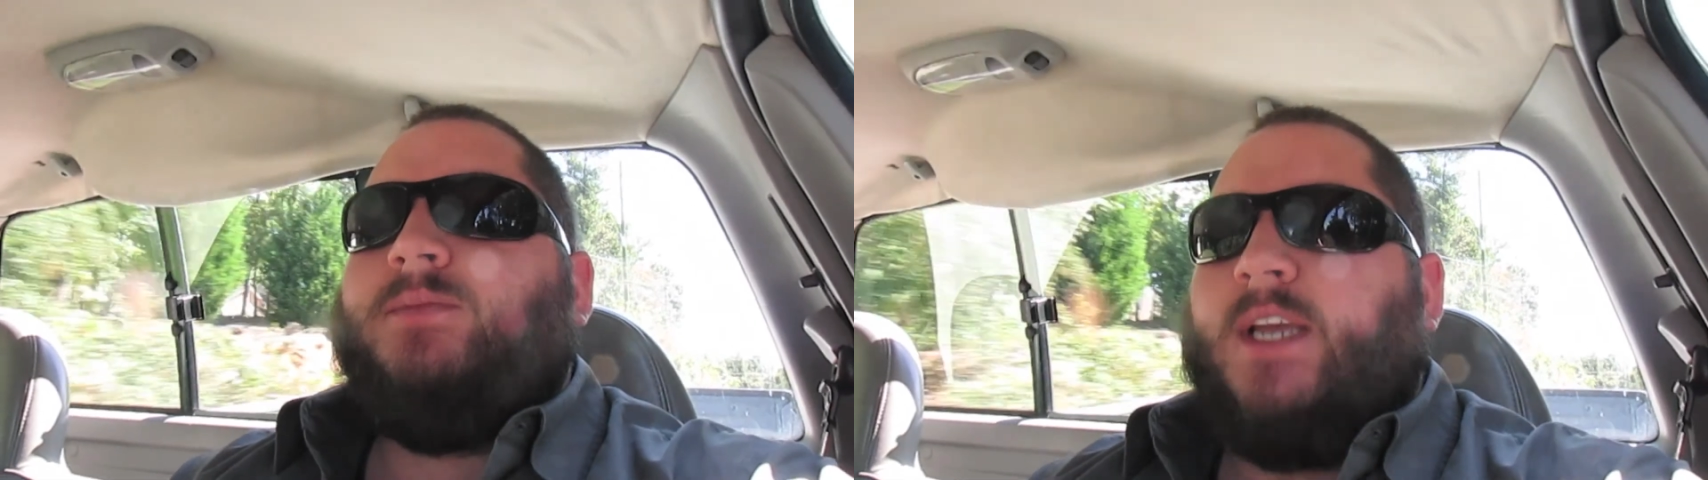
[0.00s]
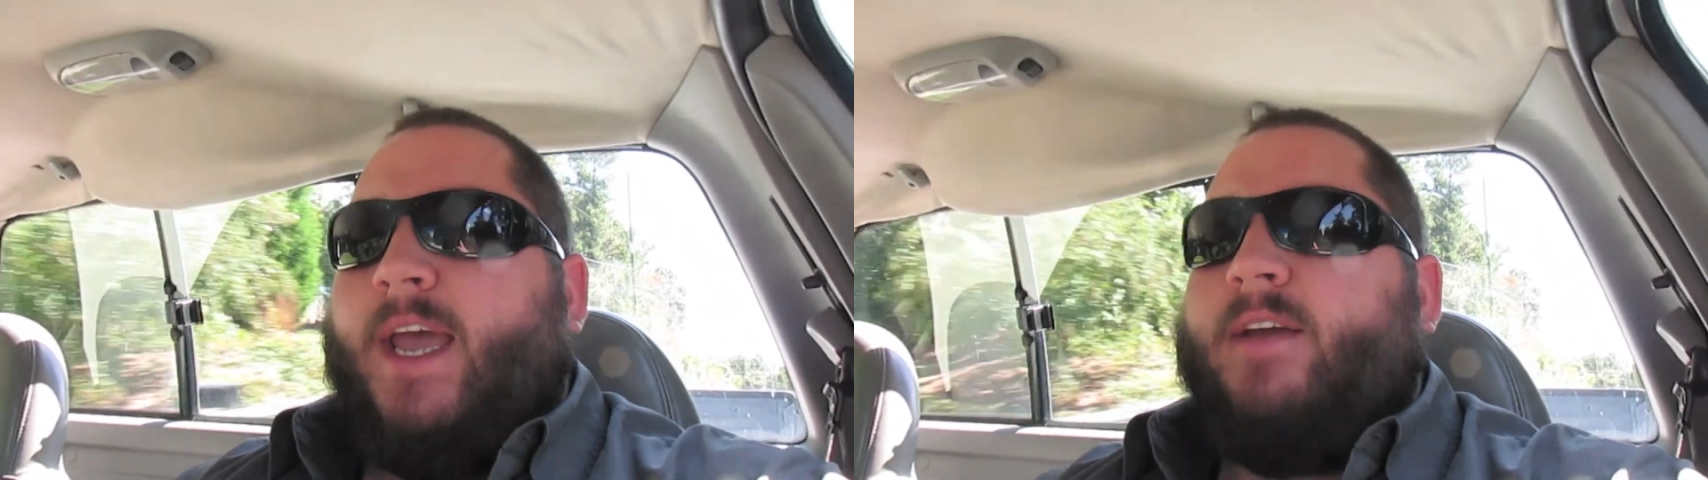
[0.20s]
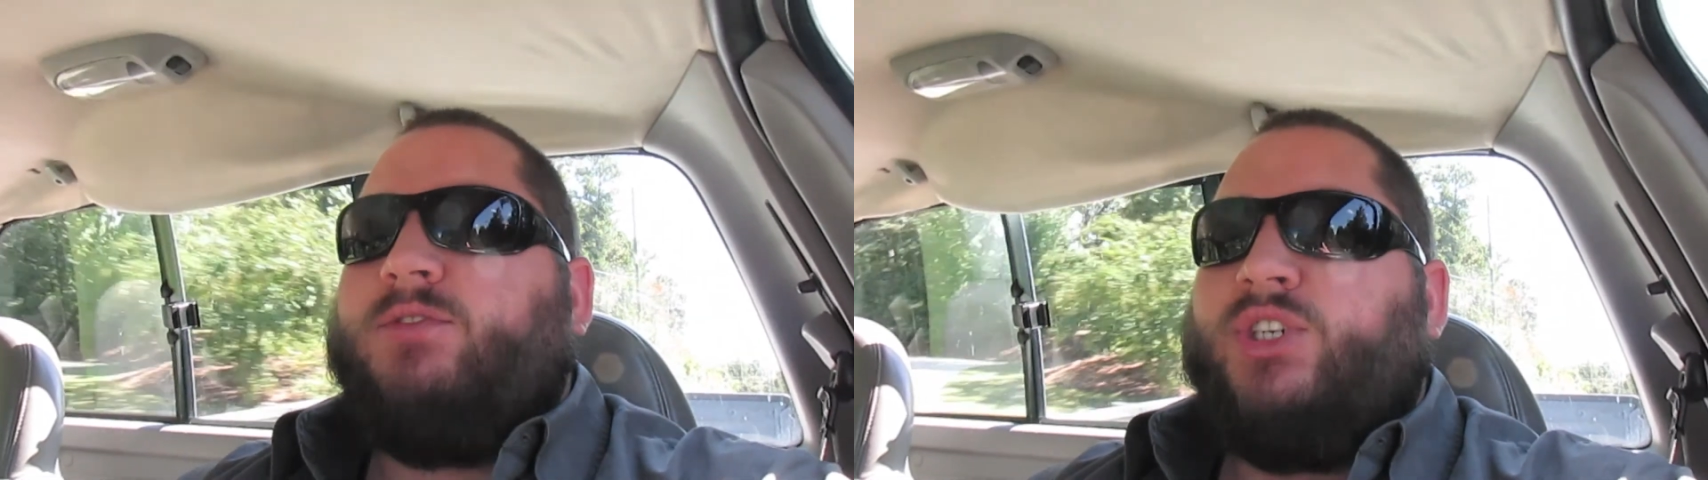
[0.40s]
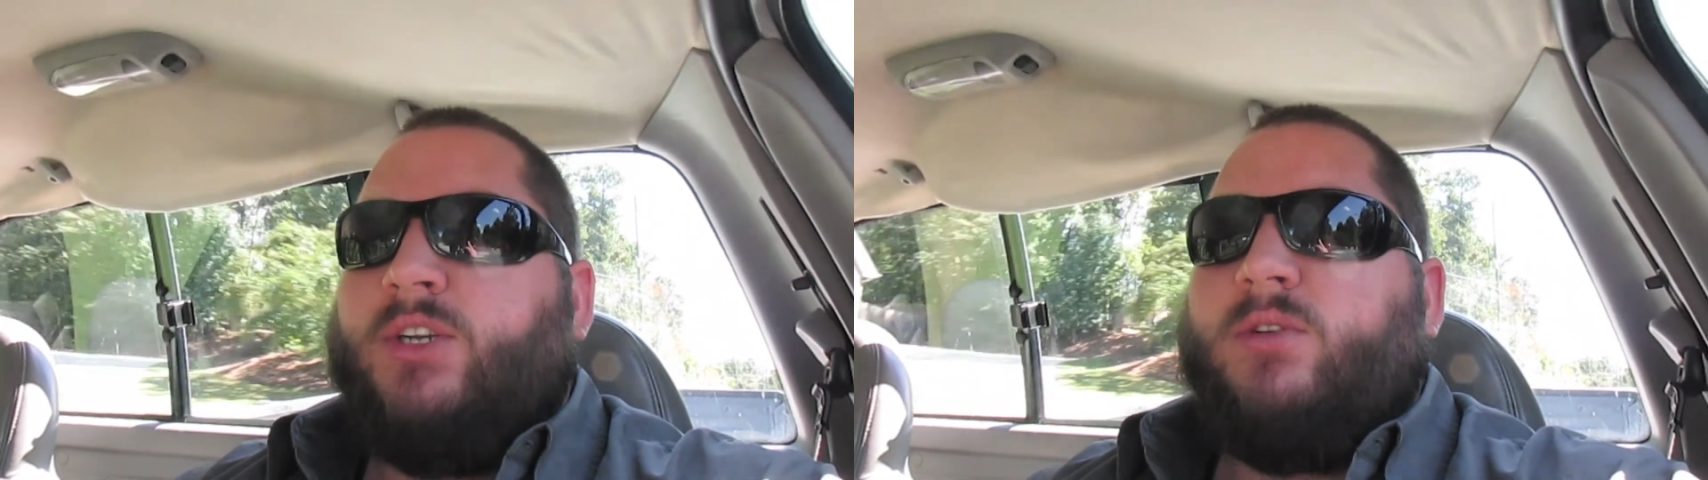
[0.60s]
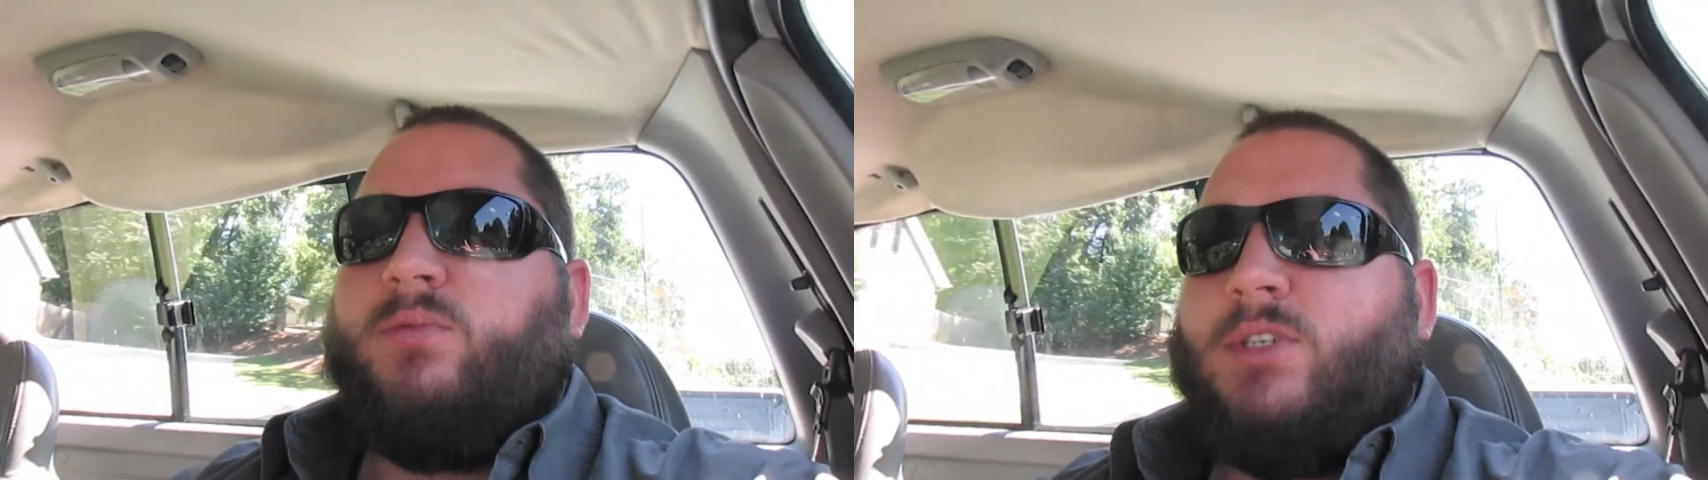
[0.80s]
to have
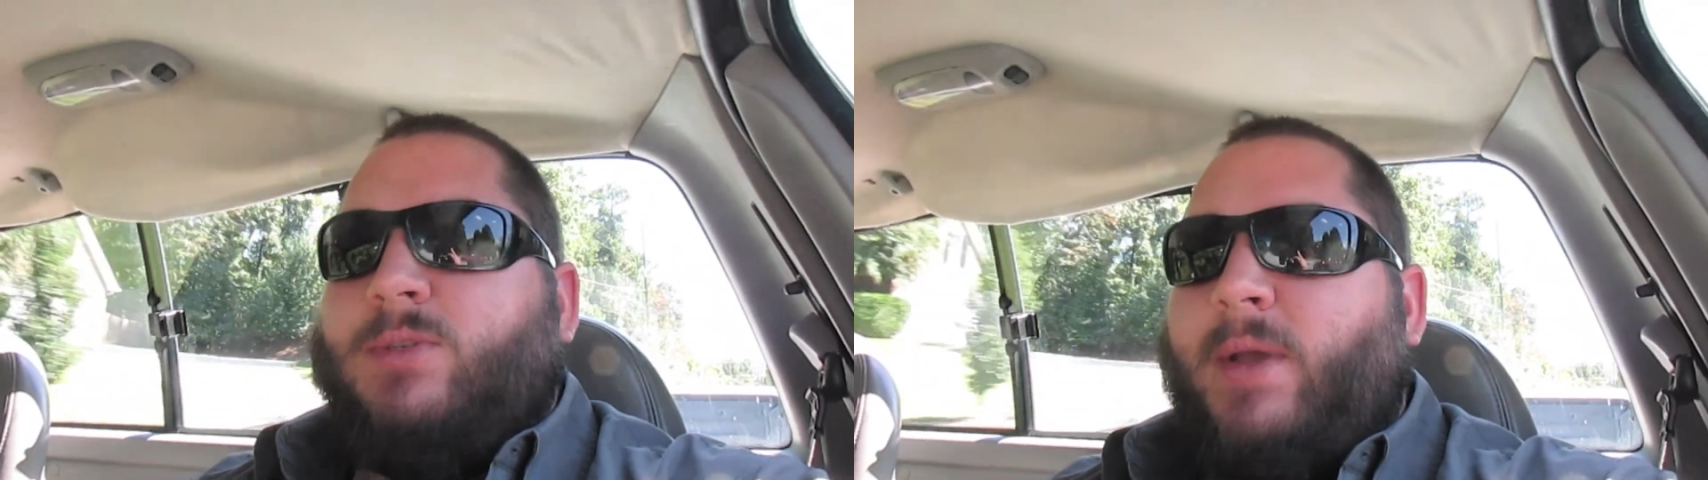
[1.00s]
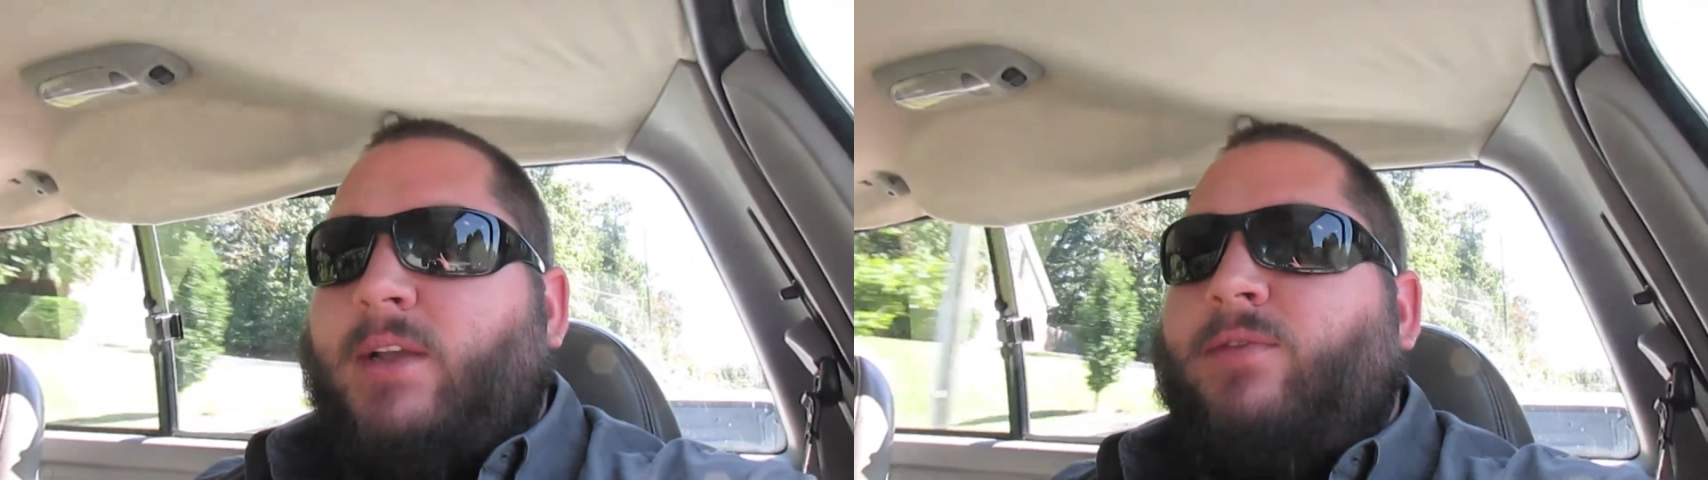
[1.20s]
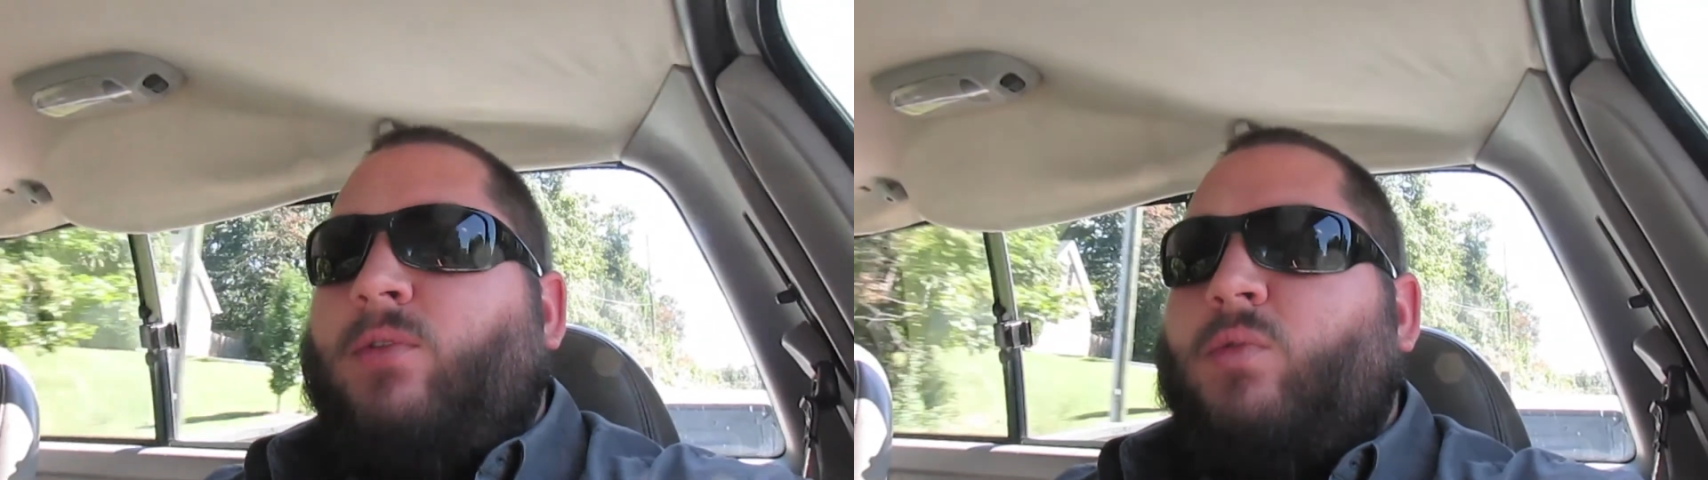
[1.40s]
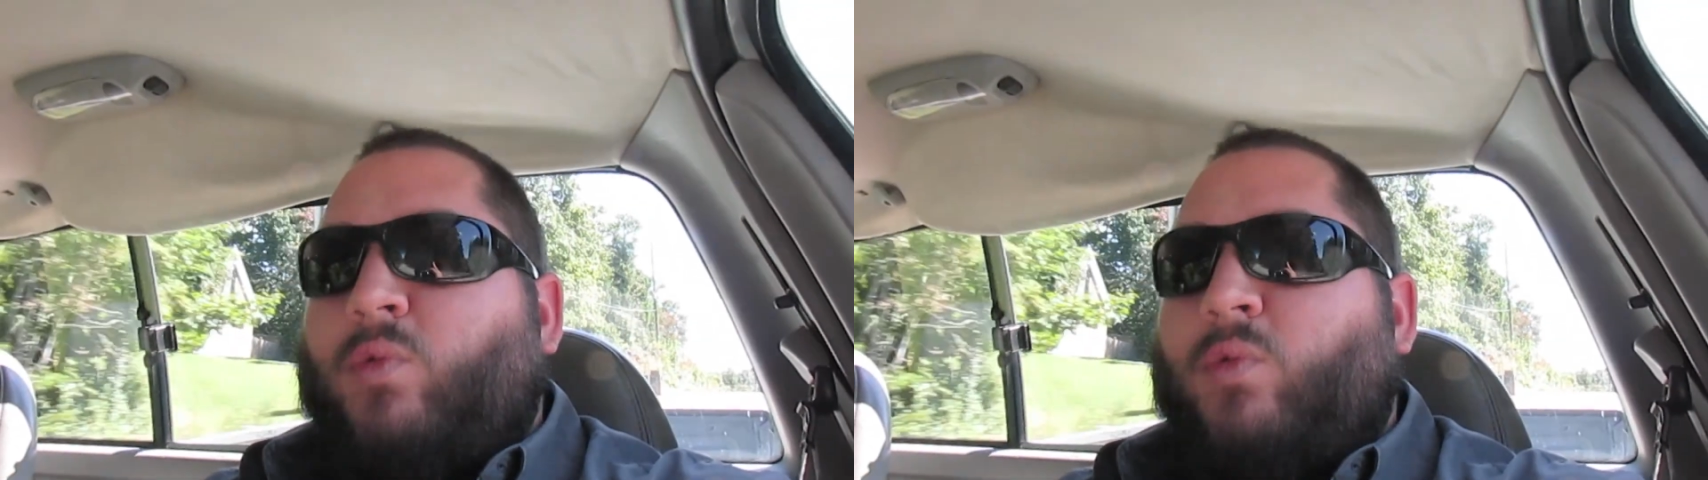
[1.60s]
gentle, respectful,